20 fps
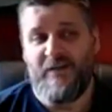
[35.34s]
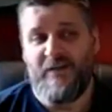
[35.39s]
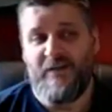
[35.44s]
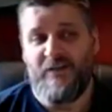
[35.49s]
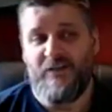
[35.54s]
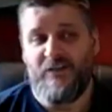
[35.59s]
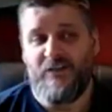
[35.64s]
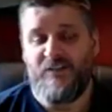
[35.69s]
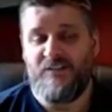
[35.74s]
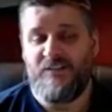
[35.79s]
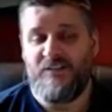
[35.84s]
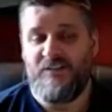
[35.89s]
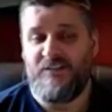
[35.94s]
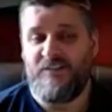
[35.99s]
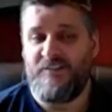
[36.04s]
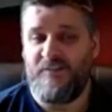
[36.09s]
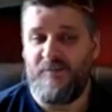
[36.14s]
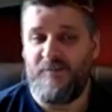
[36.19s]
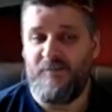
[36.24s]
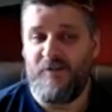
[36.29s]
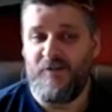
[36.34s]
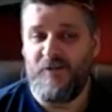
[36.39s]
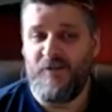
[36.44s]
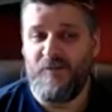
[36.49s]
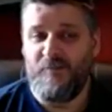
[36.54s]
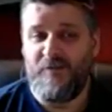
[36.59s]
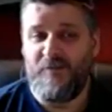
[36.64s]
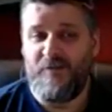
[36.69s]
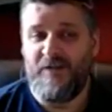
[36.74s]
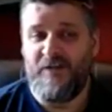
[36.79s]
looks similar
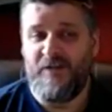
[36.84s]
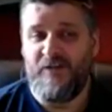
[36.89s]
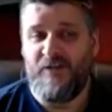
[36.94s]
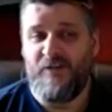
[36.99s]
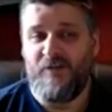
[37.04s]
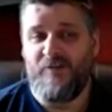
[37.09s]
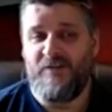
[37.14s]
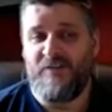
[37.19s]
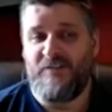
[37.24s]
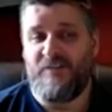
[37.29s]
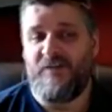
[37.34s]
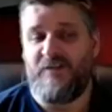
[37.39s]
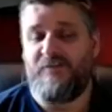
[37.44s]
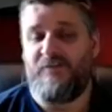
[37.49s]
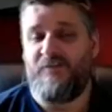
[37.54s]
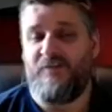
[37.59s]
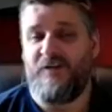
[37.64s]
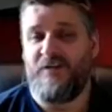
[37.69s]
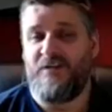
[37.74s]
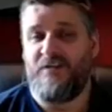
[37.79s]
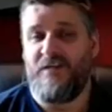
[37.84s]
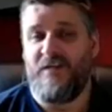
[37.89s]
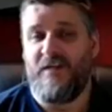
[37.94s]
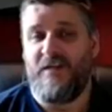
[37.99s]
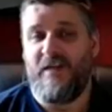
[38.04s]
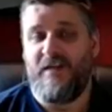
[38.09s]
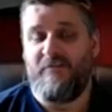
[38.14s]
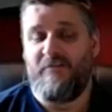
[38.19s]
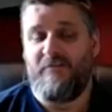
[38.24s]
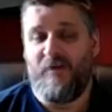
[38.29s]
but a little bit different
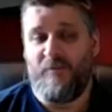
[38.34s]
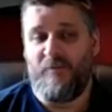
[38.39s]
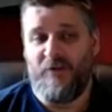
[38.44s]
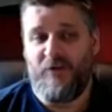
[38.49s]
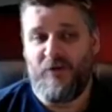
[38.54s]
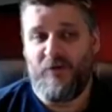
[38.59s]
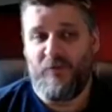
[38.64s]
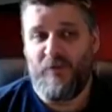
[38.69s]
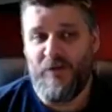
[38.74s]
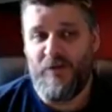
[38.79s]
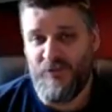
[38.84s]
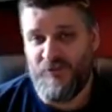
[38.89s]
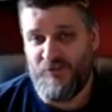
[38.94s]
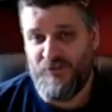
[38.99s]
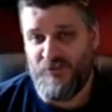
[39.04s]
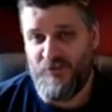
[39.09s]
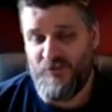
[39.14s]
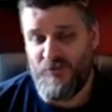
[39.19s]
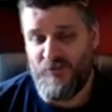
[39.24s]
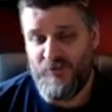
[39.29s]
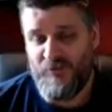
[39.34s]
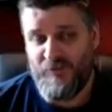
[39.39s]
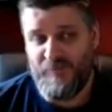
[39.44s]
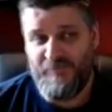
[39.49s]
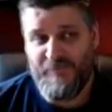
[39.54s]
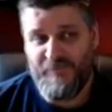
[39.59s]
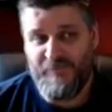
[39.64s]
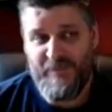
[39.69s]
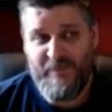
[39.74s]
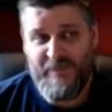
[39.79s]
from the original tool.
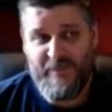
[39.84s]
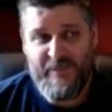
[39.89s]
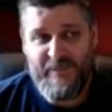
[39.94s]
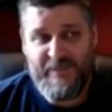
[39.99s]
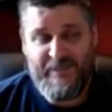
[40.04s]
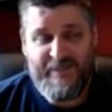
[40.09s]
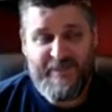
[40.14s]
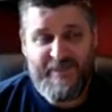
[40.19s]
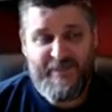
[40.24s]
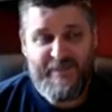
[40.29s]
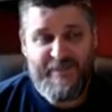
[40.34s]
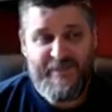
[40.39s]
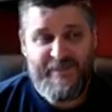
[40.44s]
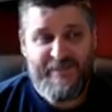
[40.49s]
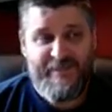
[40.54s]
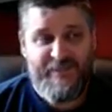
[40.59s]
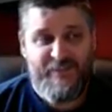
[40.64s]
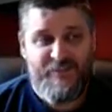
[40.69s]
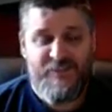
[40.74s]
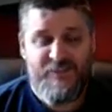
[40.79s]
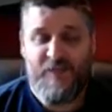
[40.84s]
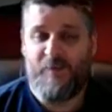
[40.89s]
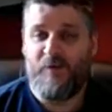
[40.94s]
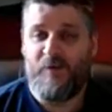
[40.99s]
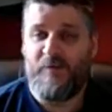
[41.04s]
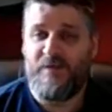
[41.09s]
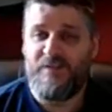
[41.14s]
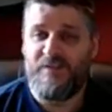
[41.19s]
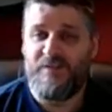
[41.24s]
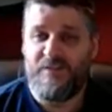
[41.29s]
There's a couple of
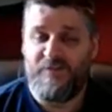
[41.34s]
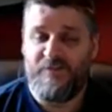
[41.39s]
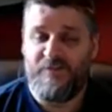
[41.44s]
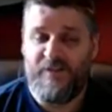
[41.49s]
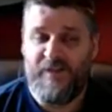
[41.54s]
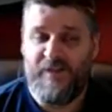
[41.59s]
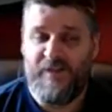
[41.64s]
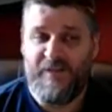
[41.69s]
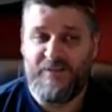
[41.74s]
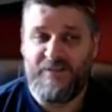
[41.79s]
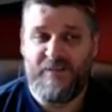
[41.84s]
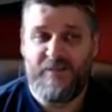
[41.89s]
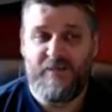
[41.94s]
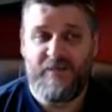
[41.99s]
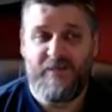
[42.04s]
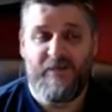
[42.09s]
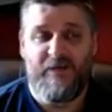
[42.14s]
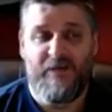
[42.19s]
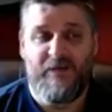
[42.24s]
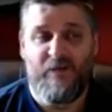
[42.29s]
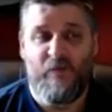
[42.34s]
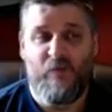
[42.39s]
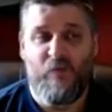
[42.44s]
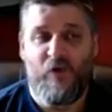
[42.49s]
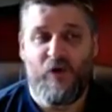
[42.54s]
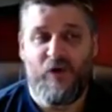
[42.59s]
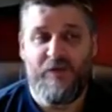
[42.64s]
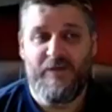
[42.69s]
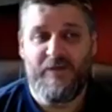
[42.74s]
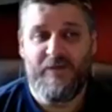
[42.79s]
reasons for that.
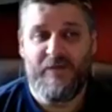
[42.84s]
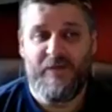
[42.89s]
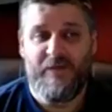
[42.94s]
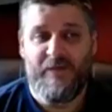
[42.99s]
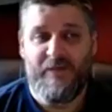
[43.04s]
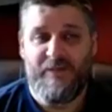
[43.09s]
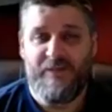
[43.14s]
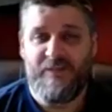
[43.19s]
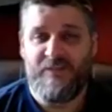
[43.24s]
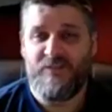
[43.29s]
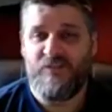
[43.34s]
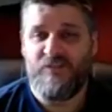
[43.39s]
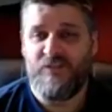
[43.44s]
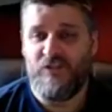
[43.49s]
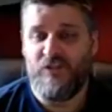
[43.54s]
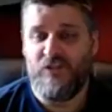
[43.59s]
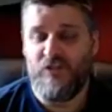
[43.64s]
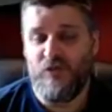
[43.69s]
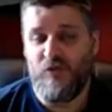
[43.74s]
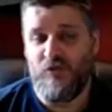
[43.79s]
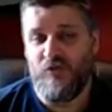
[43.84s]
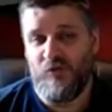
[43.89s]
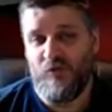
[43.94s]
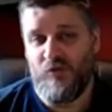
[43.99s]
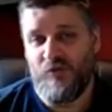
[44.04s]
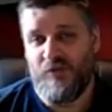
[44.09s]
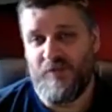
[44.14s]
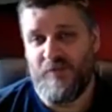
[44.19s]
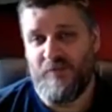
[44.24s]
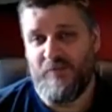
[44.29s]
One, this new tool
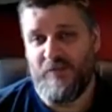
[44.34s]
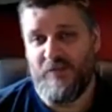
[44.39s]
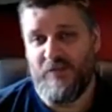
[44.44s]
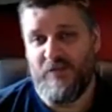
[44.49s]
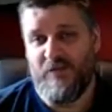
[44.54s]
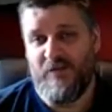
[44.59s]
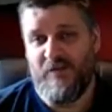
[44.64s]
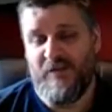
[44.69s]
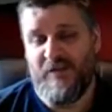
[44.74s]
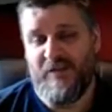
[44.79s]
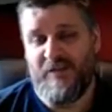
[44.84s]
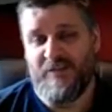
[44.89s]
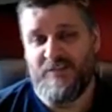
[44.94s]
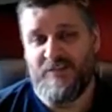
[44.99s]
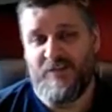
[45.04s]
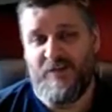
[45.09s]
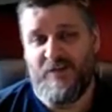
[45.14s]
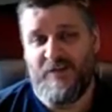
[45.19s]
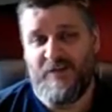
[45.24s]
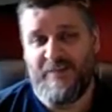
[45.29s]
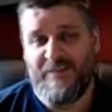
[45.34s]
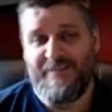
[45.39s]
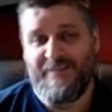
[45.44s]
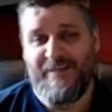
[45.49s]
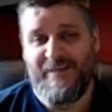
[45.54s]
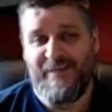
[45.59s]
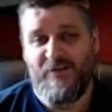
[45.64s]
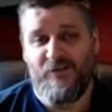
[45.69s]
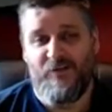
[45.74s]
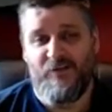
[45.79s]
can be utilized on a
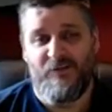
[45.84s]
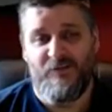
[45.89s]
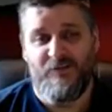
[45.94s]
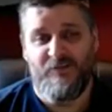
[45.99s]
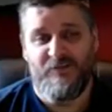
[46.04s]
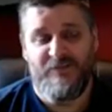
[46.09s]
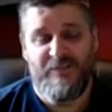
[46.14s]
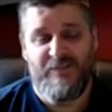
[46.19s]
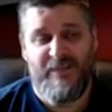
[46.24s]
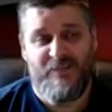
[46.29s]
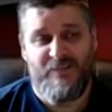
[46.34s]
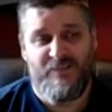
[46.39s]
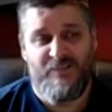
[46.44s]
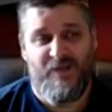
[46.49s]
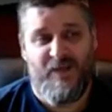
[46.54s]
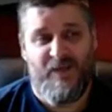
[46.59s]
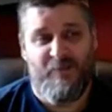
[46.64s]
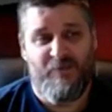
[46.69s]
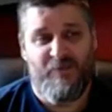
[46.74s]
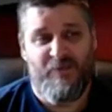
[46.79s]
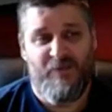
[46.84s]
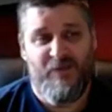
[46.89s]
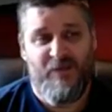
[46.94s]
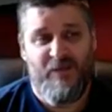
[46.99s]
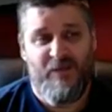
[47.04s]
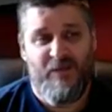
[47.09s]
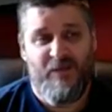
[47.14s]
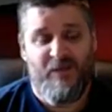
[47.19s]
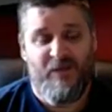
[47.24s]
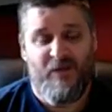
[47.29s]
single desktop,
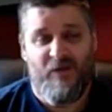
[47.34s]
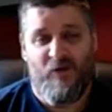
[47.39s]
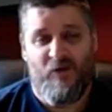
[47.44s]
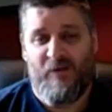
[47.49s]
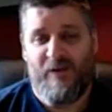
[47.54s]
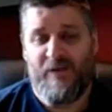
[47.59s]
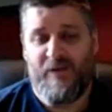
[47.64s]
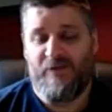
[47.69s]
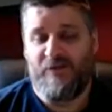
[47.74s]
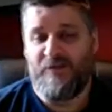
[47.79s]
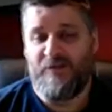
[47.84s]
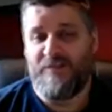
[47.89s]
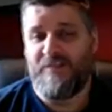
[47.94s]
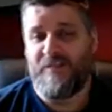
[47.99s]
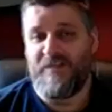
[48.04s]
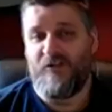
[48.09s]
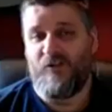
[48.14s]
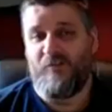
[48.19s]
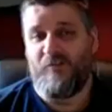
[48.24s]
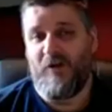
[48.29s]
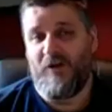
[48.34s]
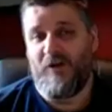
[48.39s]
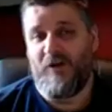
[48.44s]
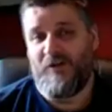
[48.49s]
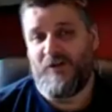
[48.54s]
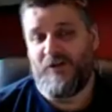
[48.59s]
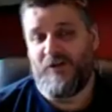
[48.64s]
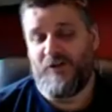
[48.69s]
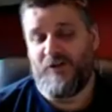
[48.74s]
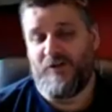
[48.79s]
or rather a single
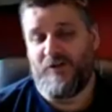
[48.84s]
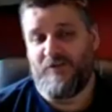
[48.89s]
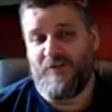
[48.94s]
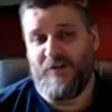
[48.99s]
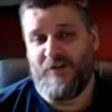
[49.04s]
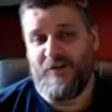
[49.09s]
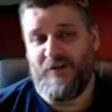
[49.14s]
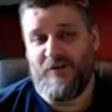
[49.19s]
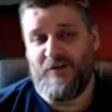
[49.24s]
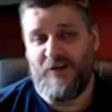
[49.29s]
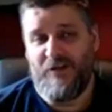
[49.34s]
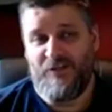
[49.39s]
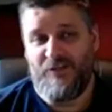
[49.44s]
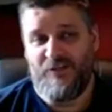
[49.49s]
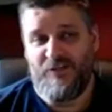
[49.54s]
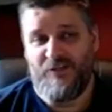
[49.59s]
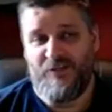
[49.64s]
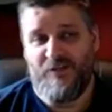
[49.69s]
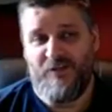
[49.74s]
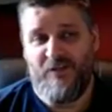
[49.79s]
monitor configuration,